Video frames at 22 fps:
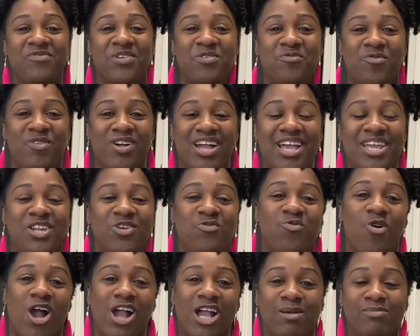everyone,
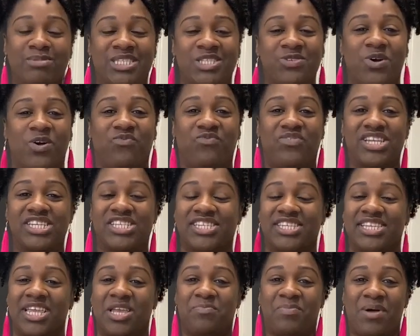welcome to
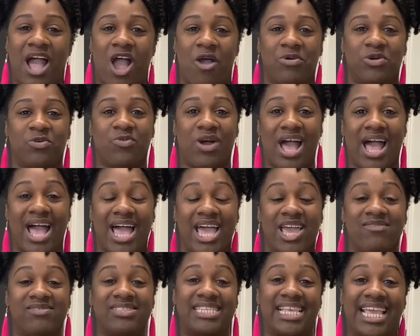Officially Empowered
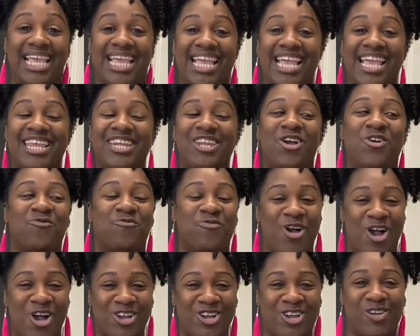Wives and
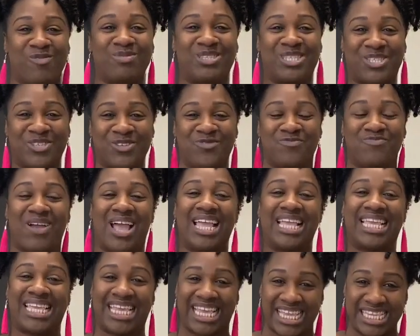welcome to my
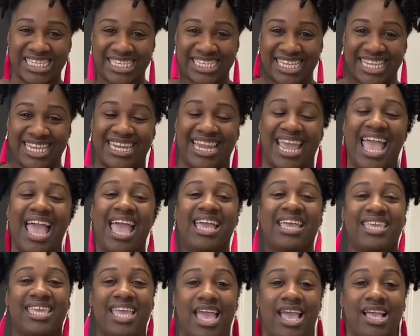kitchen.
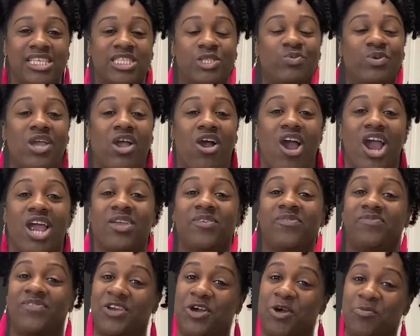Yes, we are
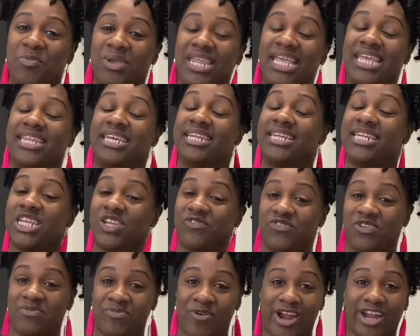filming in a
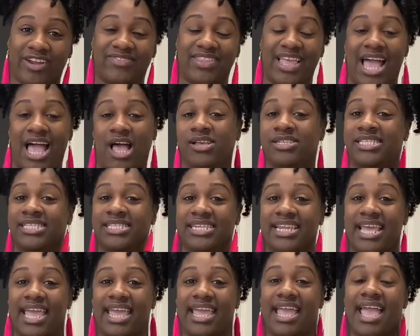different part of the house
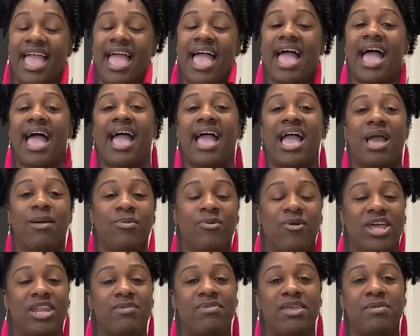today. I'm
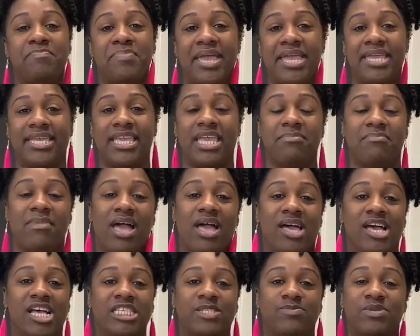going to be baking my
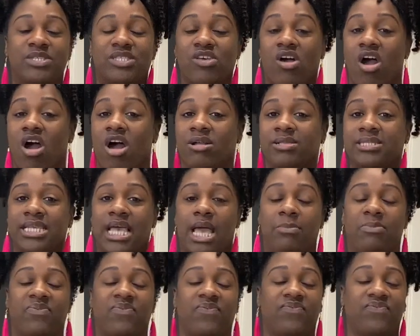husband's all-time
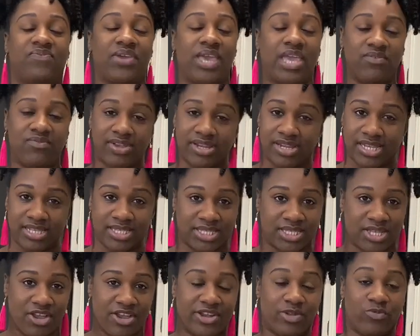favorite
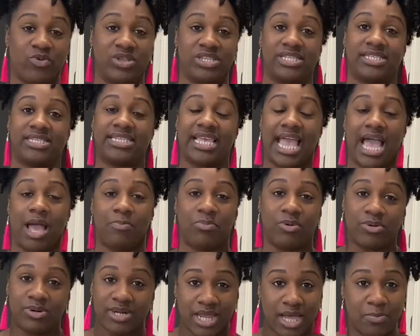dessert, which is apple
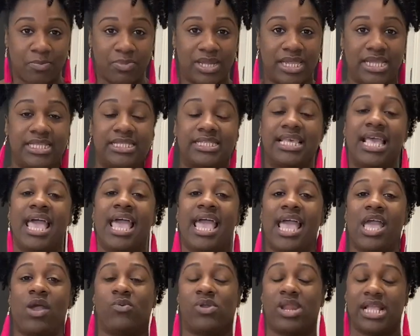dumplings.
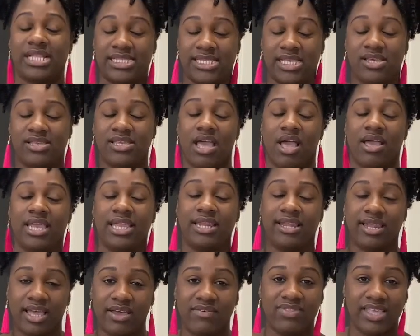And when I tell y'all he
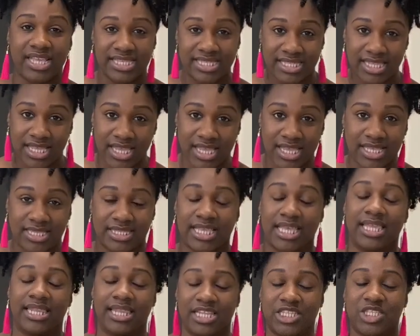loves these things, he
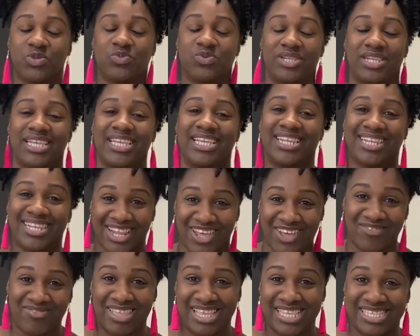literally loves
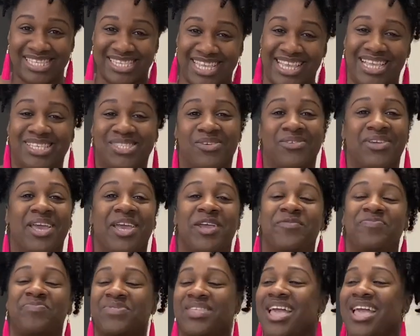these things, okay?